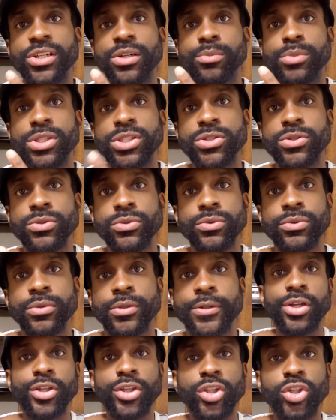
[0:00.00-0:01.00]
number two,
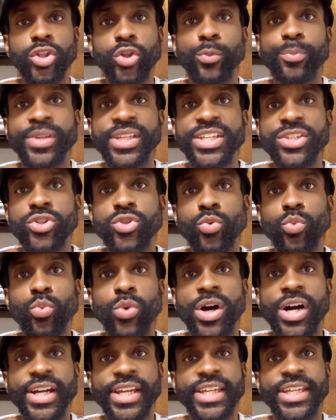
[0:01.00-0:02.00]
you begin to
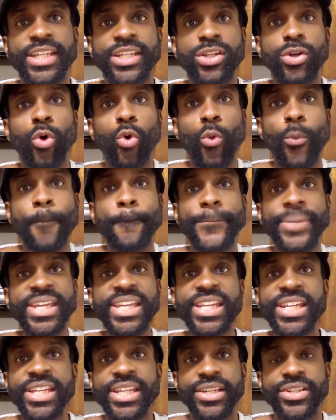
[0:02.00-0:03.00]
walk in
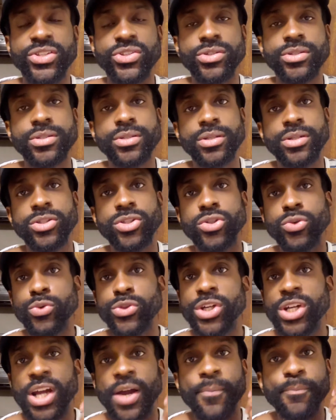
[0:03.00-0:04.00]
obedience to
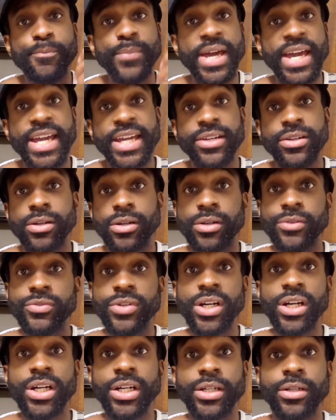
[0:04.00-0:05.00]
the command of
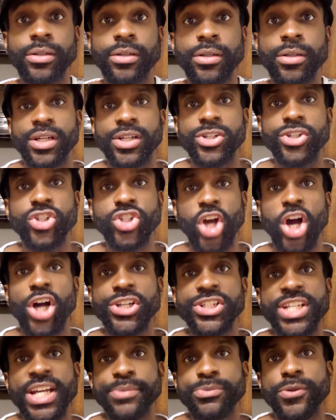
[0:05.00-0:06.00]
God.
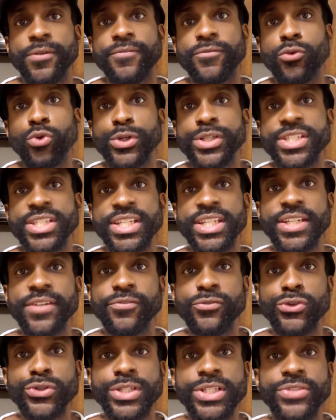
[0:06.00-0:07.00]
John chapter fourteen
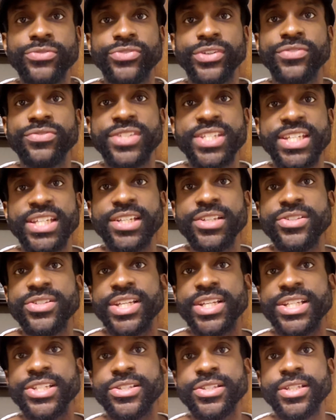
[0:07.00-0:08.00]
verses fifteen
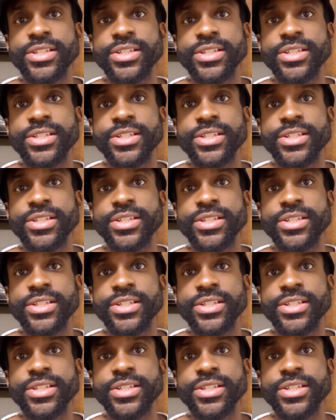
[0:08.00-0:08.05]
says